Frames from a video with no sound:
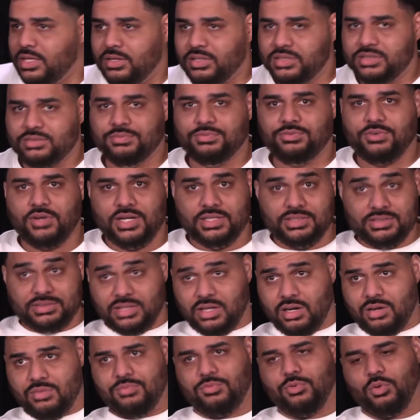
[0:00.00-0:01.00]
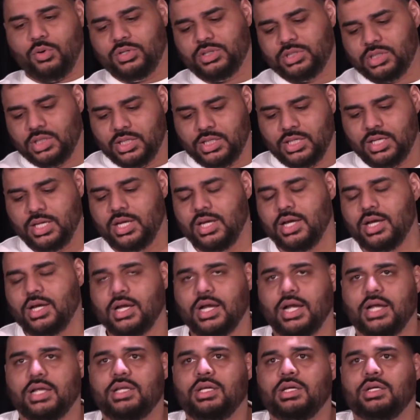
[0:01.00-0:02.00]
There's some friends that unfortunately
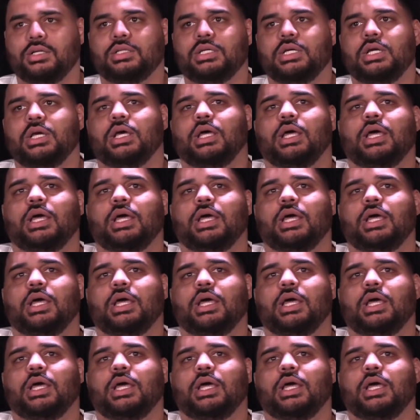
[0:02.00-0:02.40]
got killed.